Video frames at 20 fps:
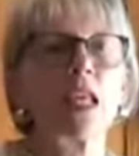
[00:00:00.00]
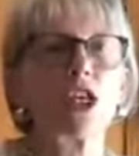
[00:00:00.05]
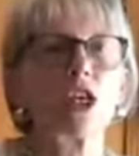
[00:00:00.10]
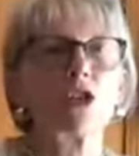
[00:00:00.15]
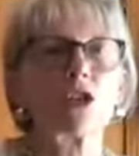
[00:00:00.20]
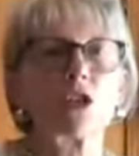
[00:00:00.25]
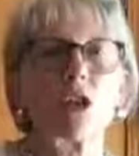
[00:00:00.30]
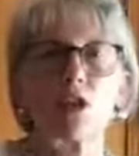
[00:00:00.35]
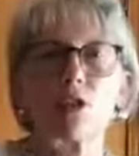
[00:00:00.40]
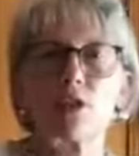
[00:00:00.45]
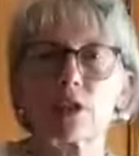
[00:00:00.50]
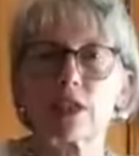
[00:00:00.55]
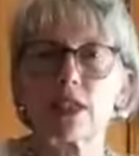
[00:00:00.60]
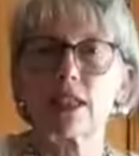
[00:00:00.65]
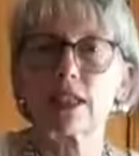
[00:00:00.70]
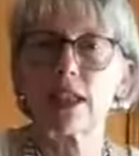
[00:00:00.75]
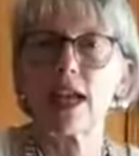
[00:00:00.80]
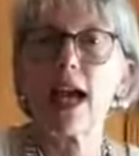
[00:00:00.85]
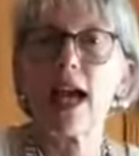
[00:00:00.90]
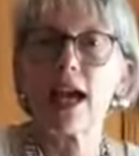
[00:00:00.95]
So
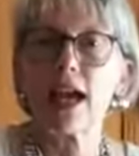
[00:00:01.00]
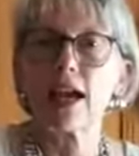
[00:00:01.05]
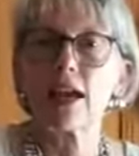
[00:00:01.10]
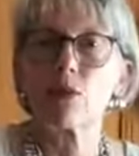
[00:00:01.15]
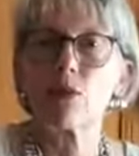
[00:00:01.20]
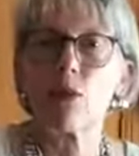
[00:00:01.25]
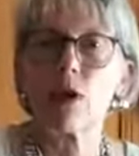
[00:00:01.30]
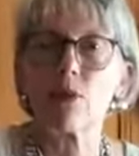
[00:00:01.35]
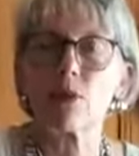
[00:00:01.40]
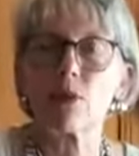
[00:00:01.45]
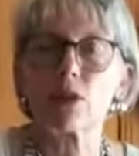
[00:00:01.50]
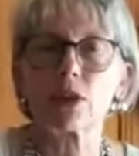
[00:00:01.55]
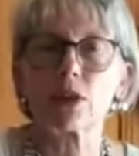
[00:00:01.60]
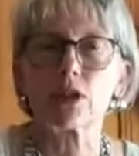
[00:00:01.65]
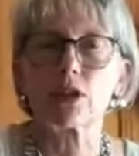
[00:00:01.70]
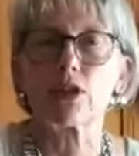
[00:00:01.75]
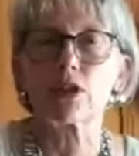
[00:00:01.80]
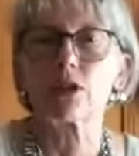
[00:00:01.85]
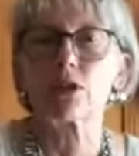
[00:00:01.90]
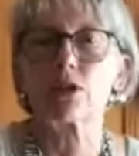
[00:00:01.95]
today what we're going to
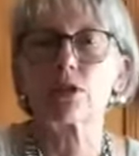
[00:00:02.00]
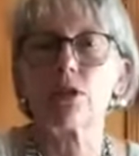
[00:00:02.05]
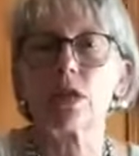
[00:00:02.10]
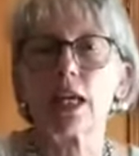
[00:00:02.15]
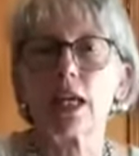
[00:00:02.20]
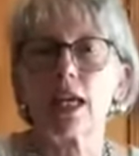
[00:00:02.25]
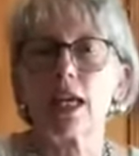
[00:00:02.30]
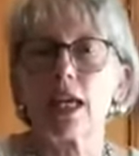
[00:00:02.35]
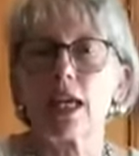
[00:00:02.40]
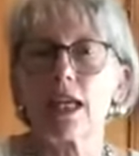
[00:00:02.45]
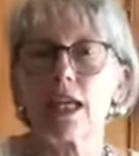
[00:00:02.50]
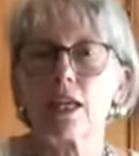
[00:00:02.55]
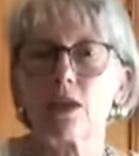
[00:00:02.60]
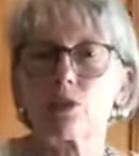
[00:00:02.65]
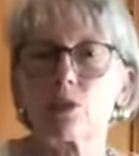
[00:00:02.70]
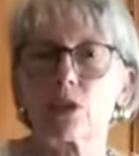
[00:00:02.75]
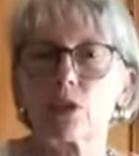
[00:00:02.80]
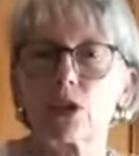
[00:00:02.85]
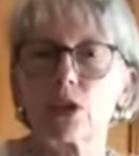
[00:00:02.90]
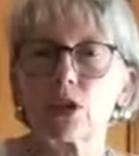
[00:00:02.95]
do is
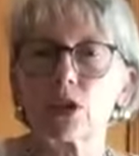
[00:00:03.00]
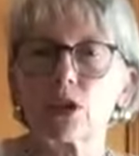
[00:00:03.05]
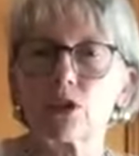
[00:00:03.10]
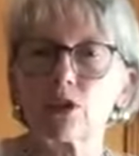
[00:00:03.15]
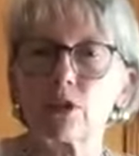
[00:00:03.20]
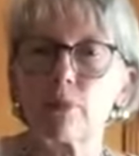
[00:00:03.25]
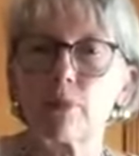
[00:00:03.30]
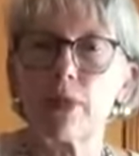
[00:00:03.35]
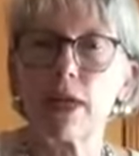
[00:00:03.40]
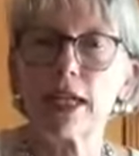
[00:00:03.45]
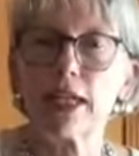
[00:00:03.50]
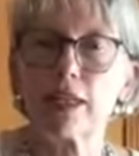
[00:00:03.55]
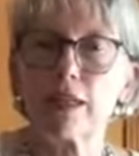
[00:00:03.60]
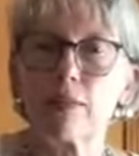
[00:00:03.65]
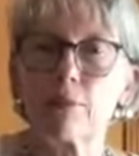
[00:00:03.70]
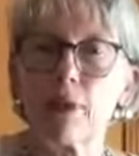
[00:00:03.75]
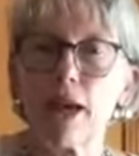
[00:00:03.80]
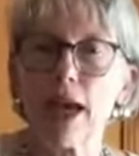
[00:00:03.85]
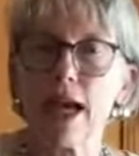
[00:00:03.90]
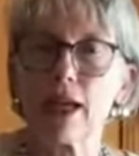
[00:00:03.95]
we're going to learn a picking
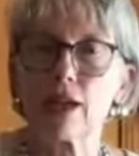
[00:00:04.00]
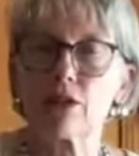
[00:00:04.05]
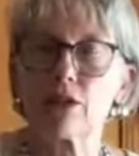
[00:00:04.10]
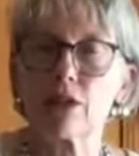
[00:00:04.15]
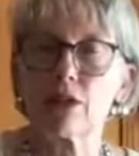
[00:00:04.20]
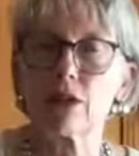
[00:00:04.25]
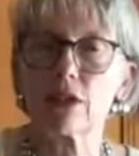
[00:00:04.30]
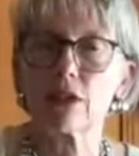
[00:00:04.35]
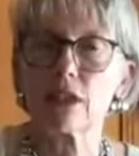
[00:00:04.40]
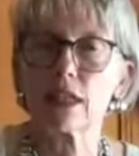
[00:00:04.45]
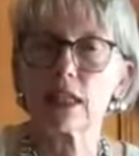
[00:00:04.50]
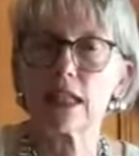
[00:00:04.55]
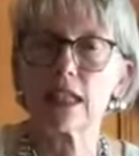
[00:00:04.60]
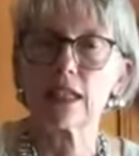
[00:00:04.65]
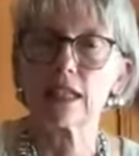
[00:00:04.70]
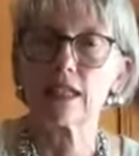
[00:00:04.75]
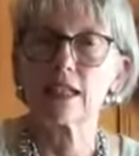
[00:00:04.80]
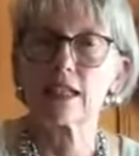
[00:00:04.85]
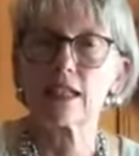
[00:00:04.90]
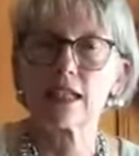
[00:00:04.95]
pattern in
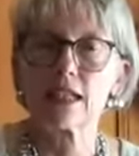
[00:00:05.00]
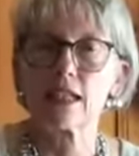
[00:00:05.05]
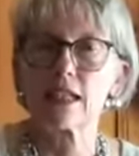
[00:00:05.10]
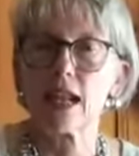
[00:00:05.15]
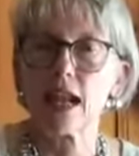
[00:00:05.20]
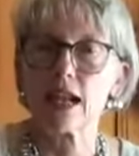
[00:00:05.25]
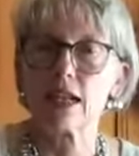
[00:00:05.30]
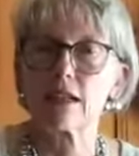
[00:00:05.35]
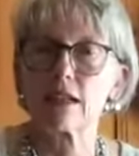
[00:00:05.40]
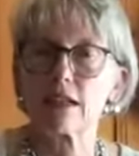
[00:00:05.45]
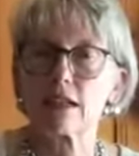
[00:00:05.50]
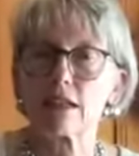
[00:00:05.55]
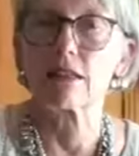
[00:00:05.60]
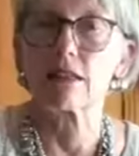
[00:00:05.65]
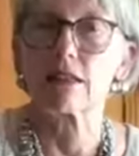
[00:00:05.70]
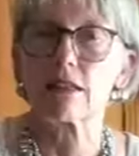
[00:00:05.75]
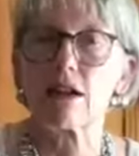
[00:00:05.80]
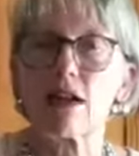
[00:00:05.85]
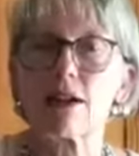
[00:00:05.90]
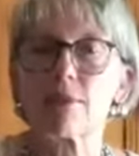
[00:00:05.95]
a 6/8
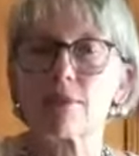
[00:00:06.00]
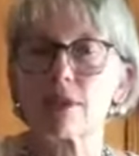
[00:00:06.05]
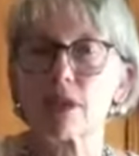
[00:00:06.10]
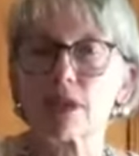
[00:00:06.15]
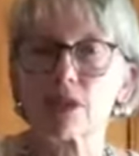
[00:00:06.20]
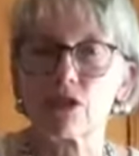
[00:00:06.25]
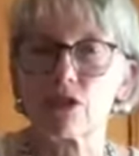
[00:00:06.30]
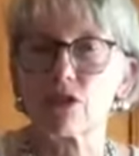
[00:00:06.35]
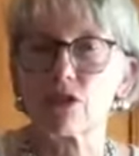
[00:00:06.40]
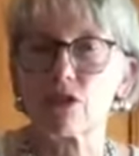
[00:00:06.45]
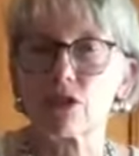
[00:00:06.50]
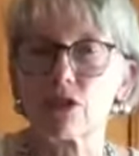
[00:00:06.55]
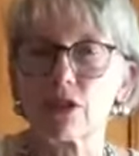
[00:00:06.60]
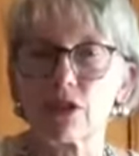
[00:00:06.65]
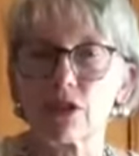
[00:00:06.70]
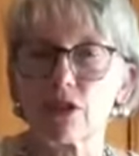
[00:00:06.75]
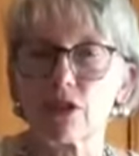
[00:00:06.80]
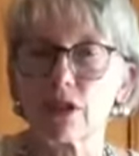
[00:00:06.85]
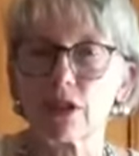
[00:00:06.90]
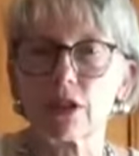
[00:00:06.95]
time signature.
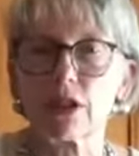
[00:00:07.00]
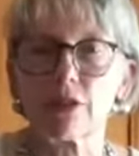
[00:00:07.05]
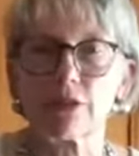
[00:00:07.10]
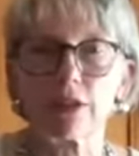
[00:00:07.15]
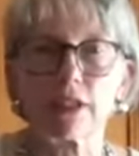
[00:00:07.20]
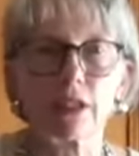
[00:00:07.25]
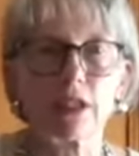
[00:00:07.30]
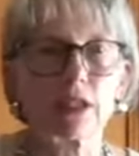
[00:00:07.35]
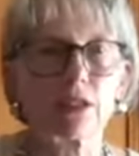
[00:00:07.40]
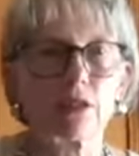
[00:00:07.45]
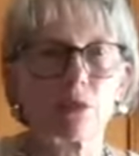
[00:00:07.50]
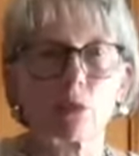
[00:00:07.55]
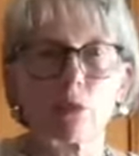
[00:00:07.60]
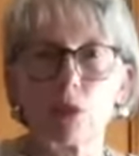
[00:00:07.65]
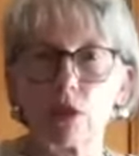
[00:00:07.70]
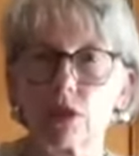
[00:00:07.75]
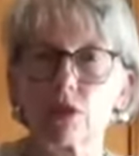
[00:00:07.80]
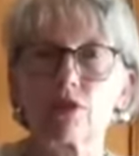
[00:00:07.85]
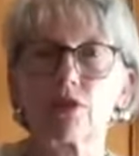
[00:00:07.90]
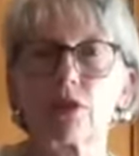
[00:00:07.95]
You're going to love it. It's
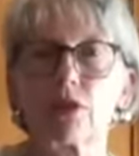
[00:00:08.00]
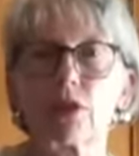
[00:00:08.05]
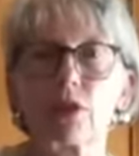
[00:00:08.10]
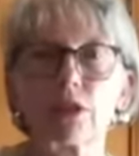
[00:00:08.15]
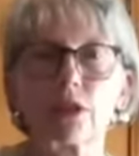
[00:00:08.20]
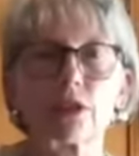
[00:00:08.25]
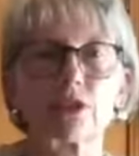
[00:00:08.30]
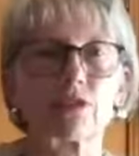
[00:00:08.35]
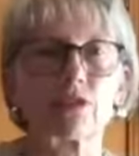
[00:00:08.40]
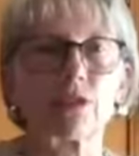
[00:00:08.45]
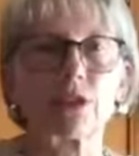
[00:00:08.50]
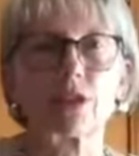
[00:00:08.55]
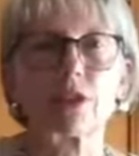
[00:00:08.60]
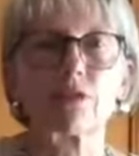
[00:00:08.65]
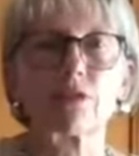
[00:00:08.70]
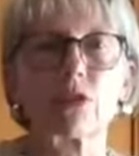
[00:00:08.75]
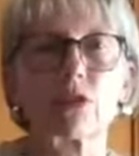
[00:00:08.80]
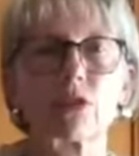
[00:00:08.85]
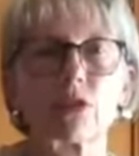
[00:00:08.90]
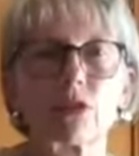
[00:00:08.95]
wonderful. It's very
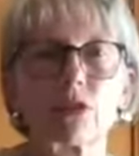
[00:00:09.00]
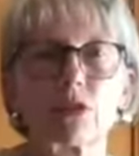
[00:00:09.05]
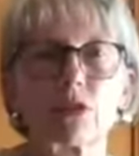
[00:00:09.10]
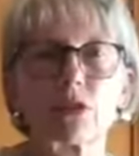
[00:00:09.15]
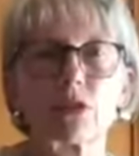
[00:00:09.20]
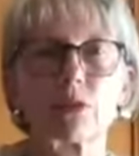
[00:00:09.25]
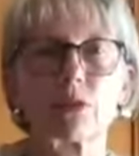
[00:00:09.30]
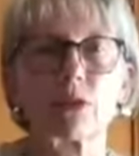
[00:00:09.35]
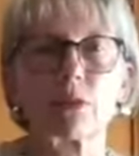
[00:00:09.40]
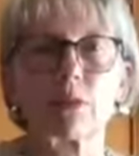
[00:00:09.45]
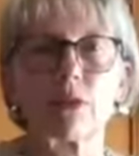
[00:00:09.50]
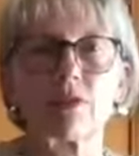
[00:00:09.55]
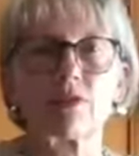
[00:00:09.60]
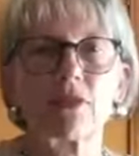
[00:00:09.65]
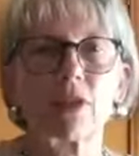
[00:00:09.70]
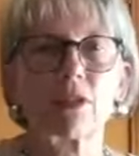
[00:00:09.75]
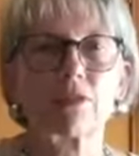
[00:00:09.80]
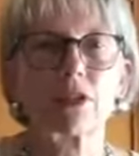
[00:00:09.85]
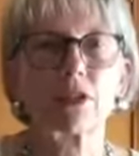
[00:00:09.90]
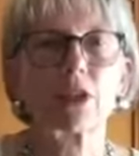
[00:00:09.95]
versatile. It's one of my
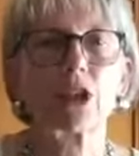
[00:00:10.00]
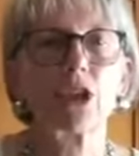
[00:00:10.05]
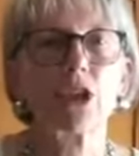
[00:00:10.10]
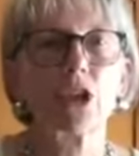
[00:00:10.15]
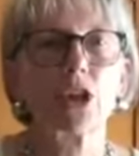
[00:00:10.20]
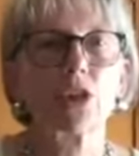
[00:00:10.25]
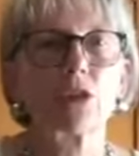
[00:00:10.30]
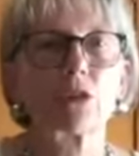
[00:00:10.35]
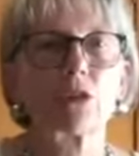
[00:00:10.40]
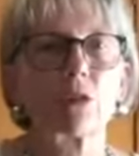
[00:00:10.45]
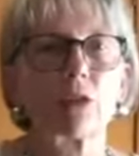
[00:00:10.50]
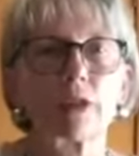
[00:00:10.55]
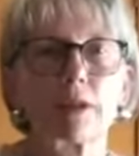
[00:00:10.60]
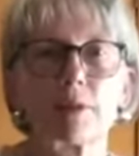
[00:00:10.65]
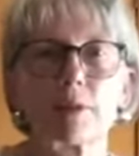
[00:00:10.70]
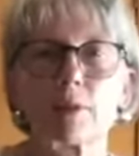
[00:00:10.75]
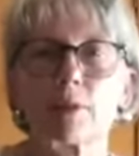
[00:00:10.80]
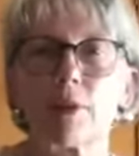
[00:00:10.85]
favorite rhythms.